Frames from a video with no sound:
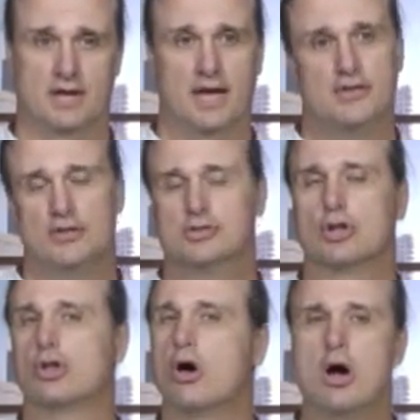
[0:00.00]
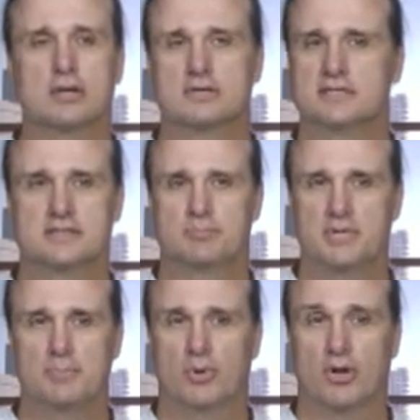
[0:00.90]
And there's a long list of
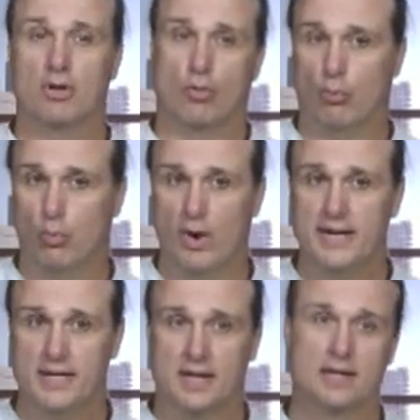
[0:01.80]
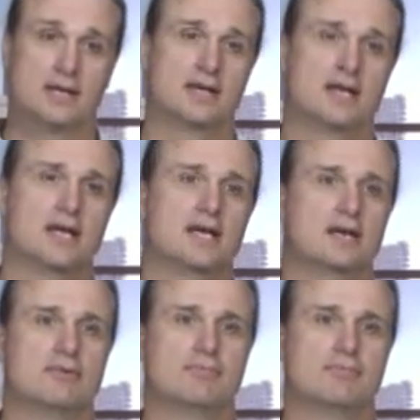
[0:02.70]
people waiting if